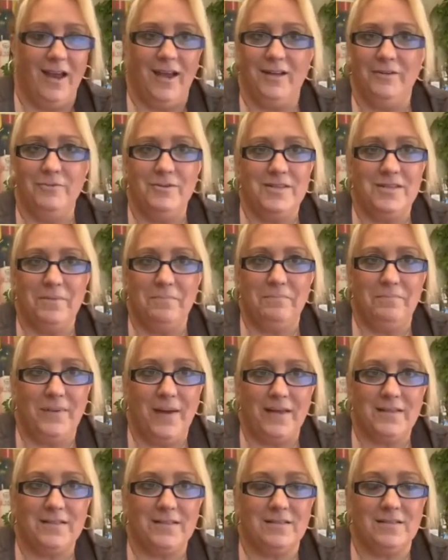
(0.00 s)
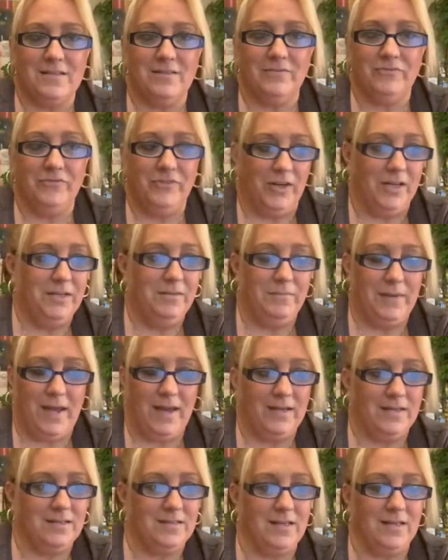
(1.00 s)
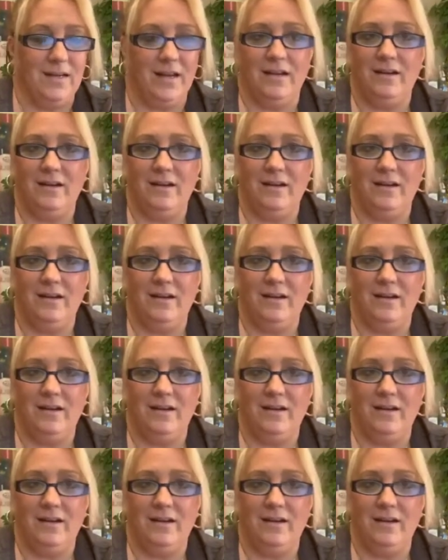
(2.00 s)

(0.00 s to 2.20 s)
and it was the best fun magazine.